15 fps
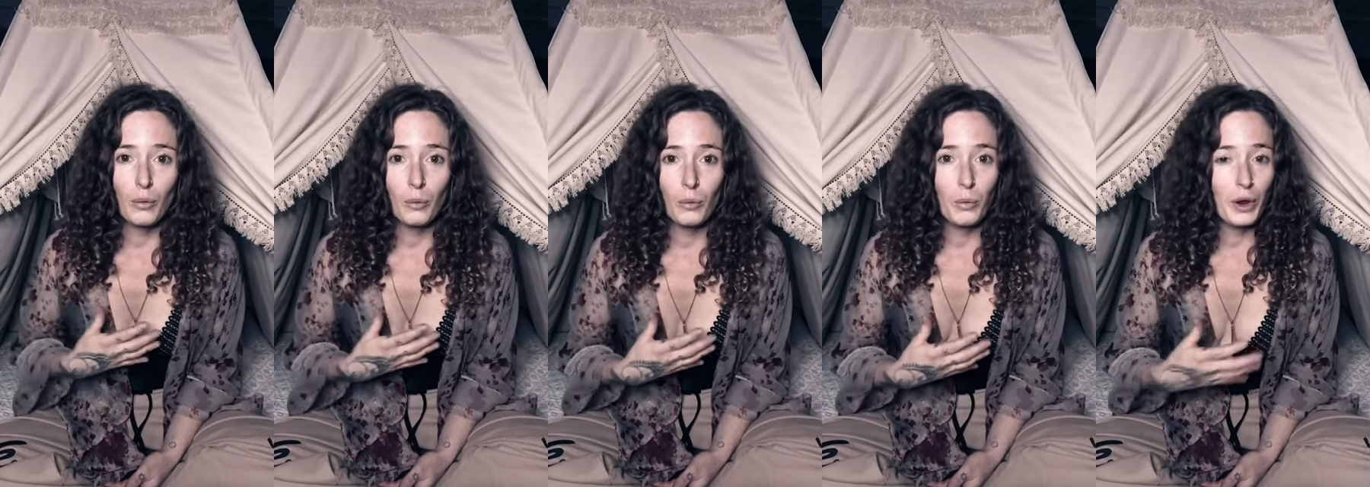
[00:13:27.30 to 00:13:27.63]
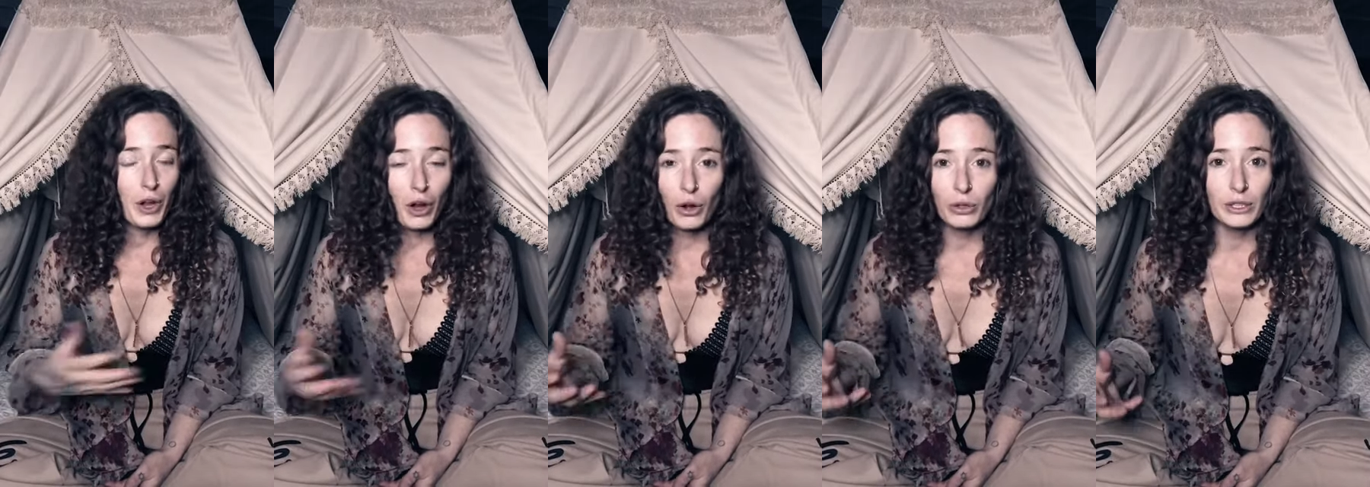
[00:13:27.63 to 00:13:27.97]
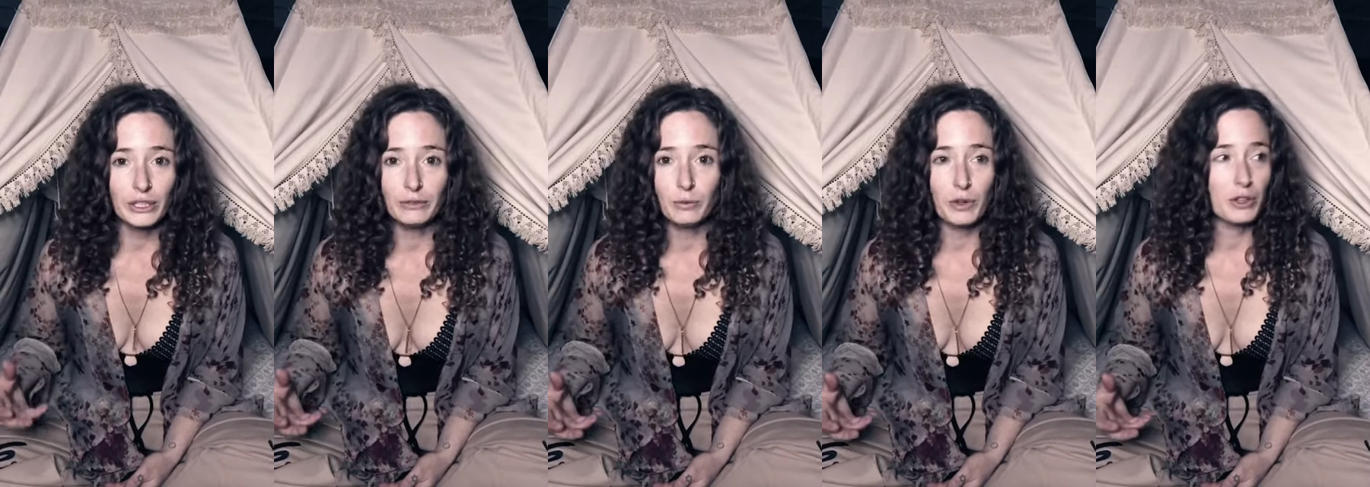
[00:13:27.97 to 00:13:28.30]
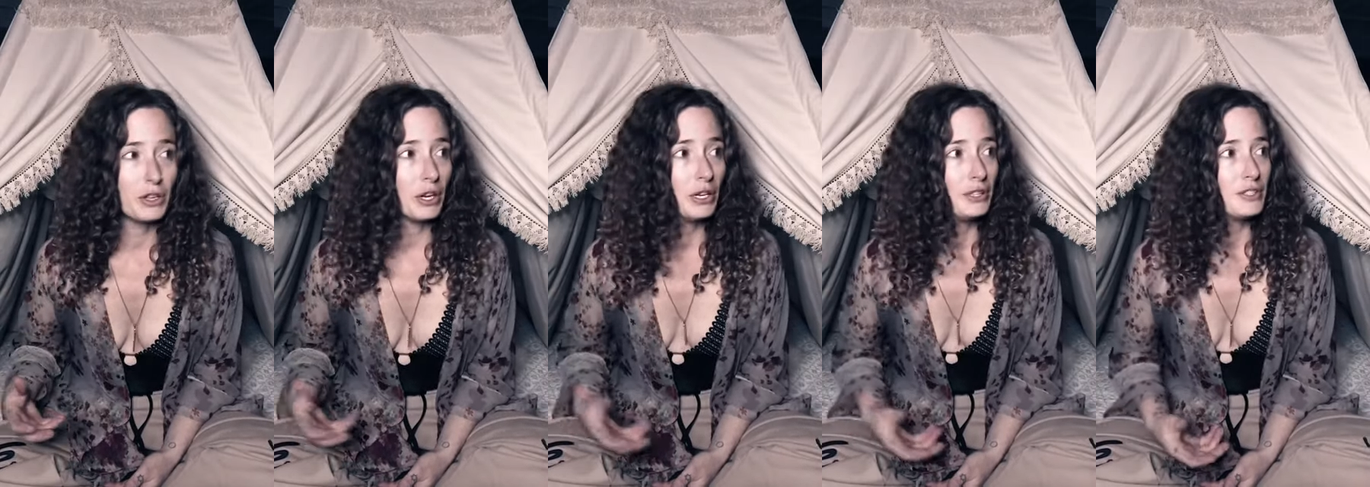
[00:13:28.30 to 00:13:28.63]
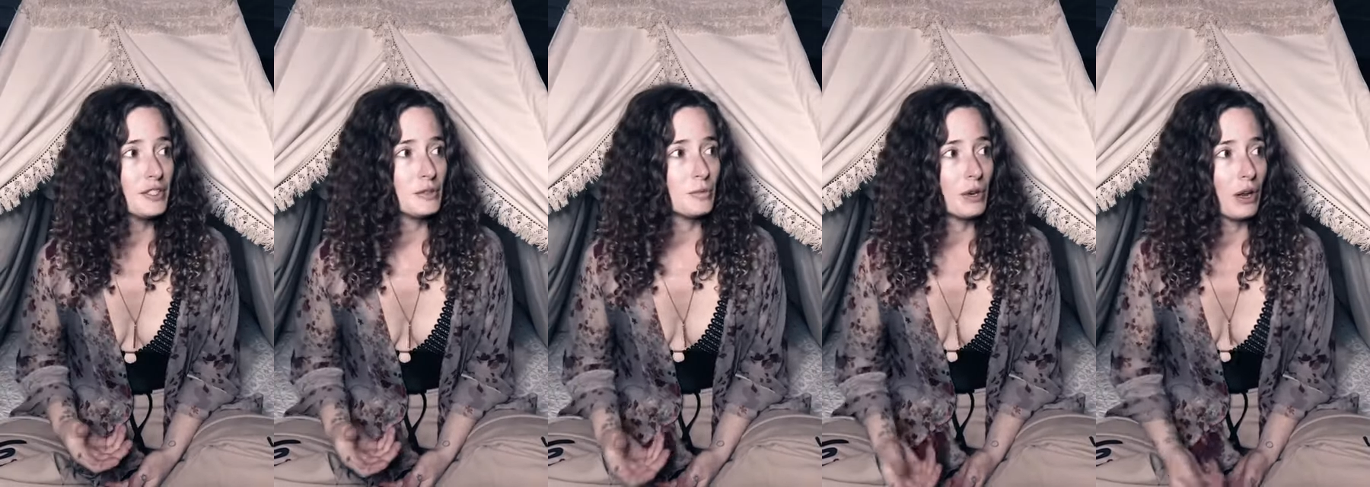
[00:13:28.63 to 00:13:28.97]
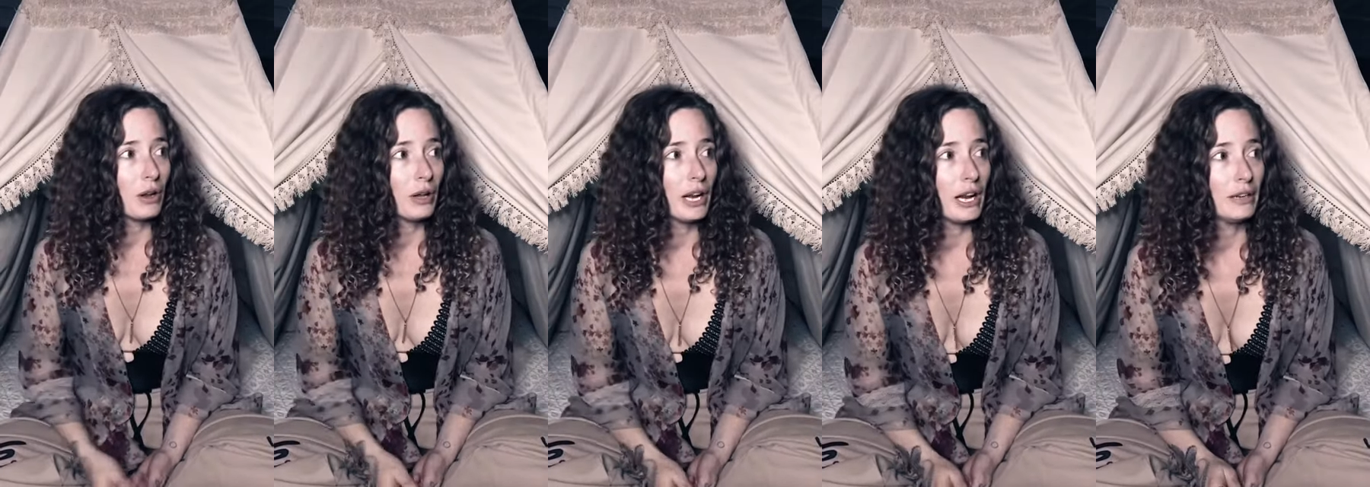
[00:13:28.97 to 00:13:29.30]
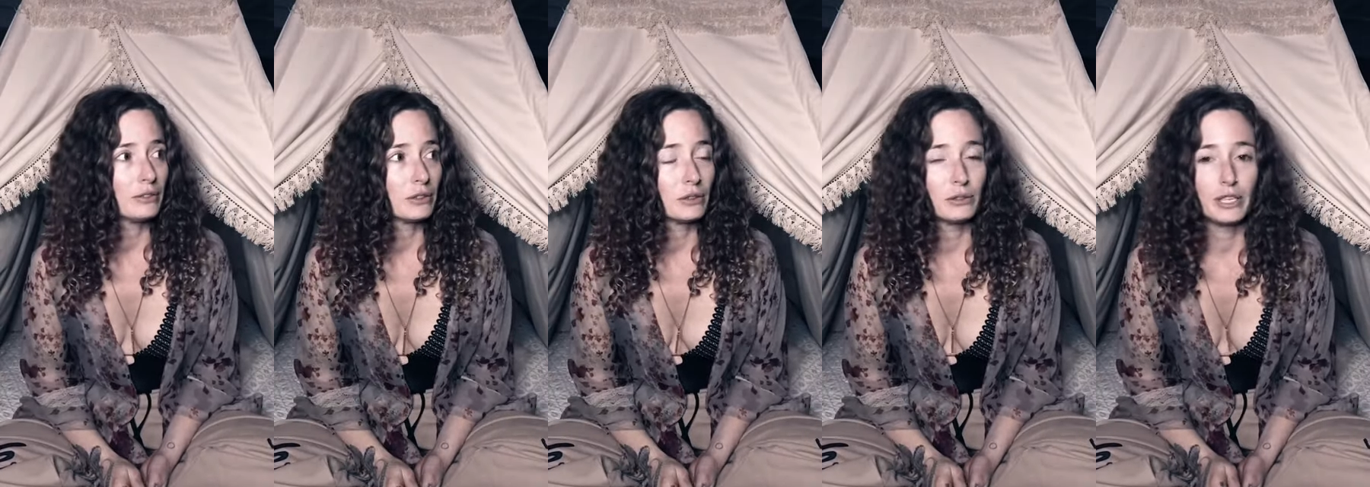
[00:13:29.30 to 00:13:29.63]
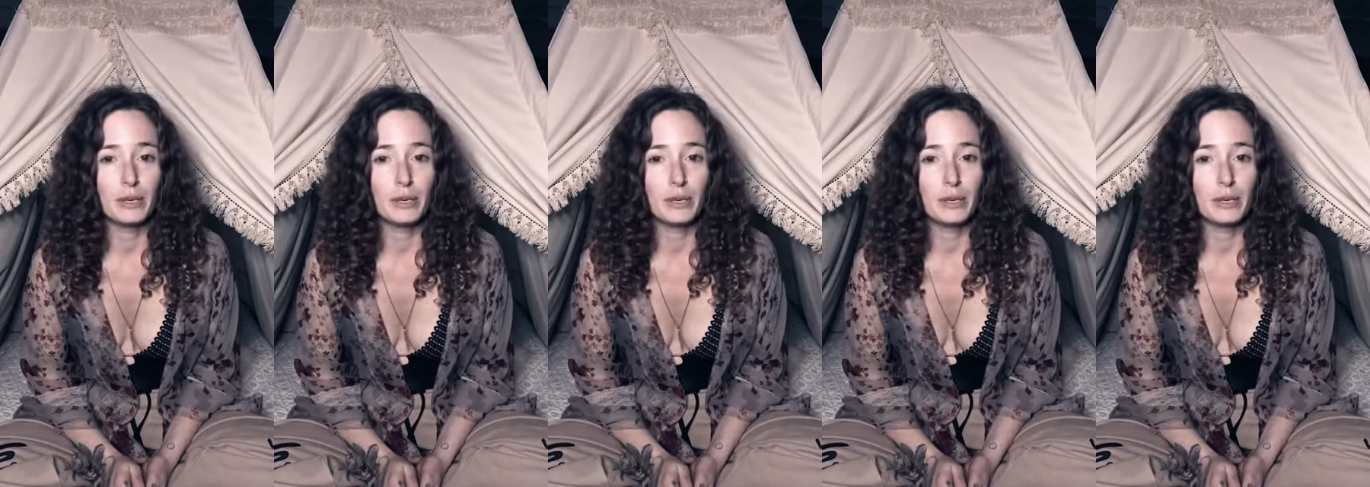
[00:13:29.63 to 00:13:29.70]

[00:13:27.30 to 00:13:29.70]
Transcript: We all live with guns, we all have our own